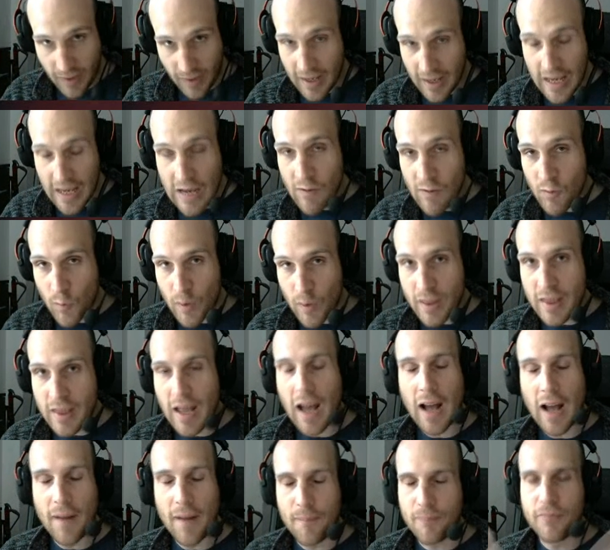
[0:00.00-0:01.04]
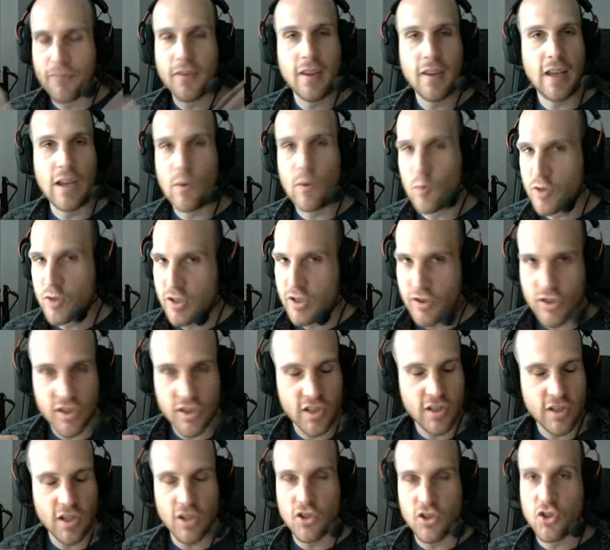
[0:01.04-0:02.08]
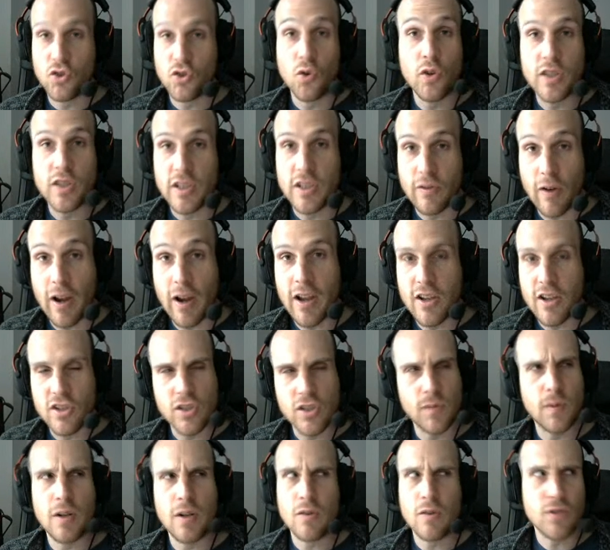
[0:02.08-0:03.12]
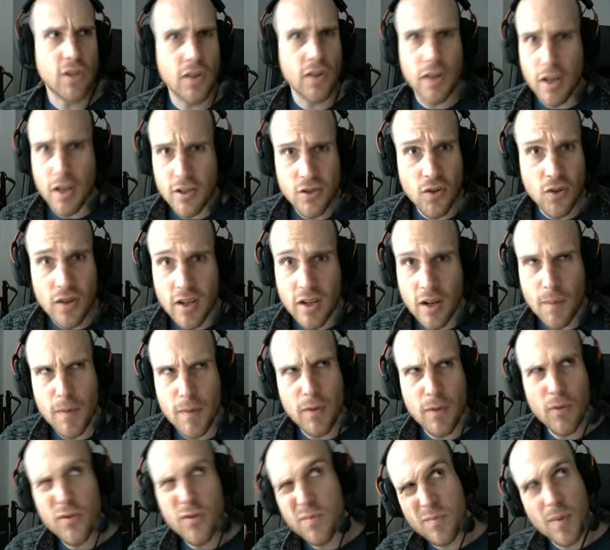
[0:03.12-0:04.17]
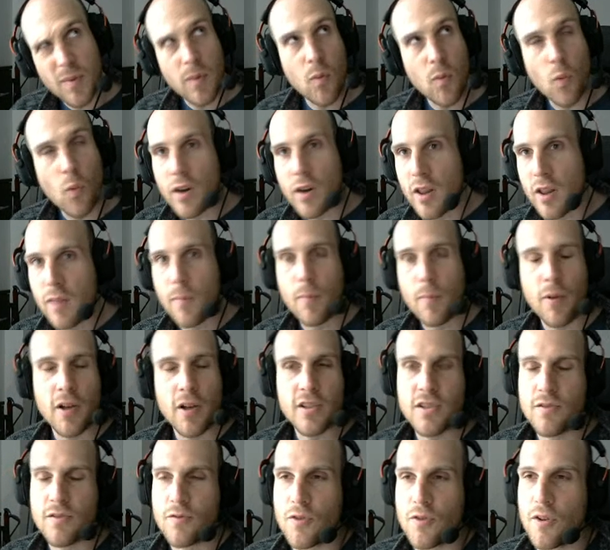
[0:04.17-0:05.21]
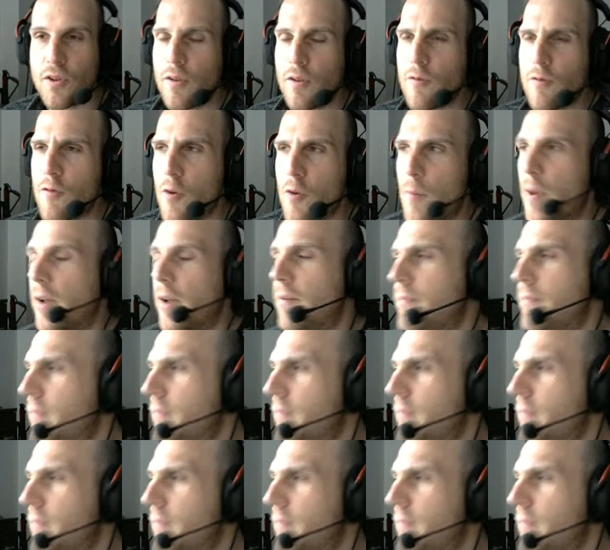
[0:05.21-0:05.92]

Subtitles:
Even with that, it was such a noisy range. I mean, it was only us on it. I mean, it was maybe one other person for a bit.